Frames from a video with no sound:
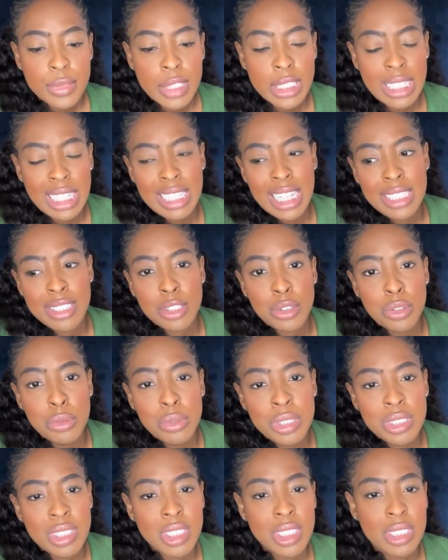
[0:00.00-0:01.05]
And I like to do
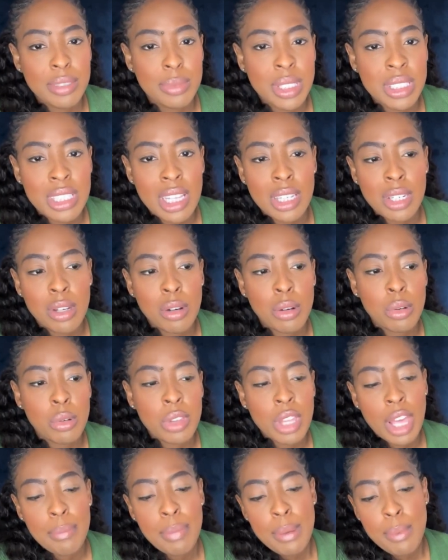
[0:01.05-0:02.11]
good because I know
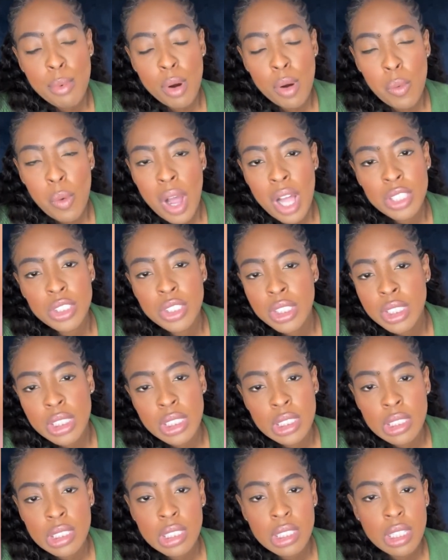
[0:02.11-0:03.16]
that people are
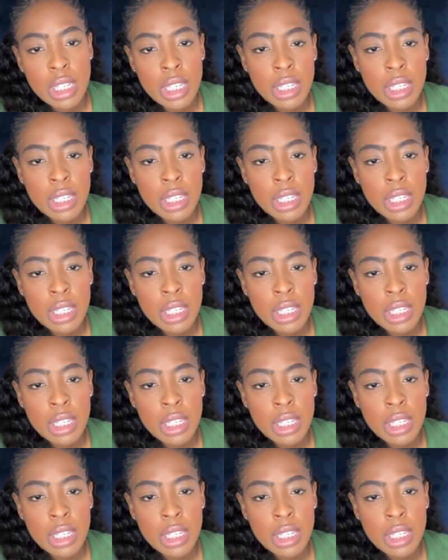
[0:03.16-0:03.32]
watching,